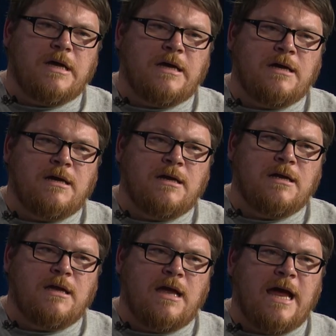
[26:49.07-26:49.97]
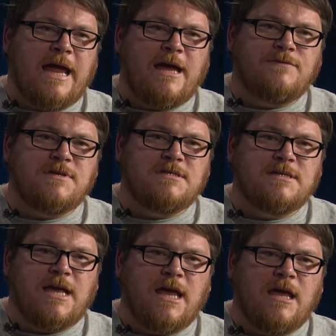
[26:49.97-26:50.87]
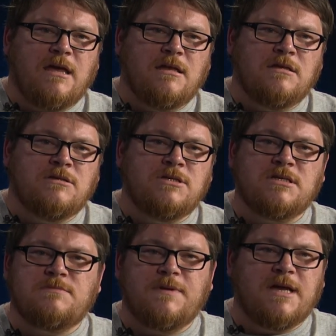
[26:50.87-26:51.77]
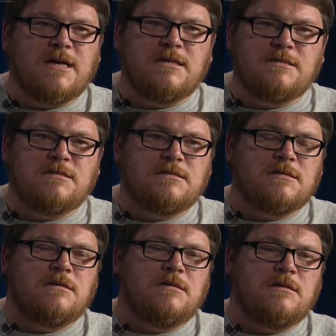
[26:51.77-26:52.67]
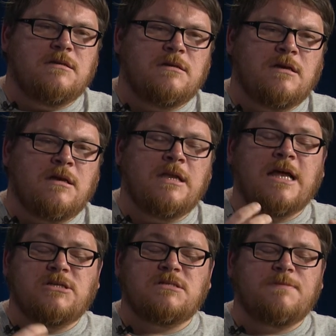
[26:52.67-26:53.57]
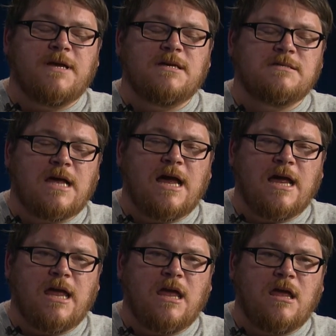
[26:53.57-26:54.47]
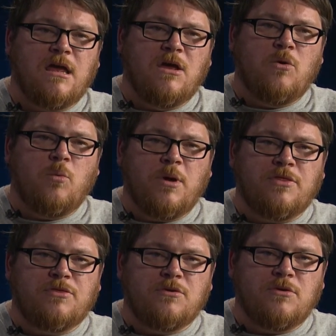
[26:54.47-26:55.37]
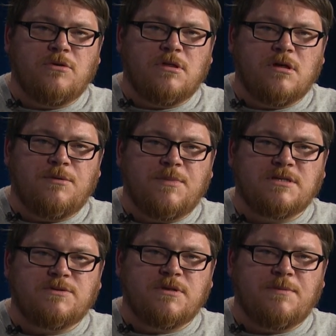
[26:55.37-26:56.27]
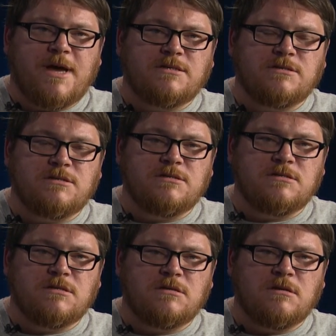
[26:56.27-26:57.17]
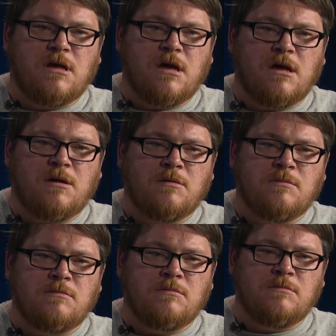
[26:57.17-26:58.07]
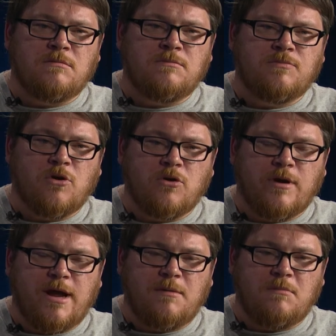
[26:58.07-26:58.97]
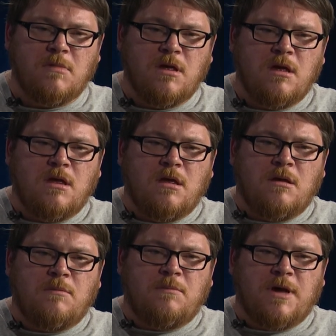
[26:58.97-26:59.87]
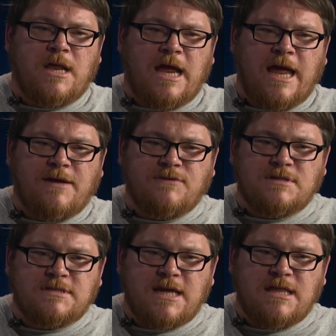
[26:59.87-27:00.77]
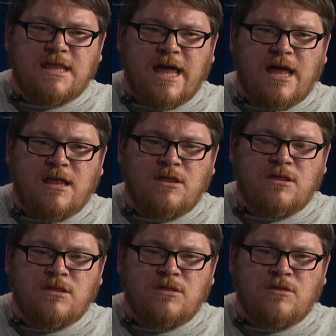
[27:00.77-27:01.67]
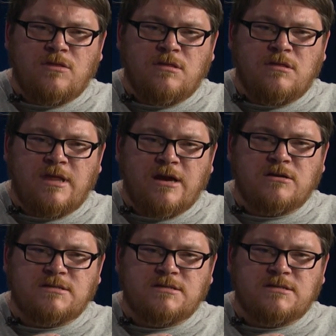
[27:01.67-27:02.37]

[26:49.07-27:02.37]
uh, I have to say just because, uh, not just because I went through the Mix with the Masters uh, program, but I have to say that their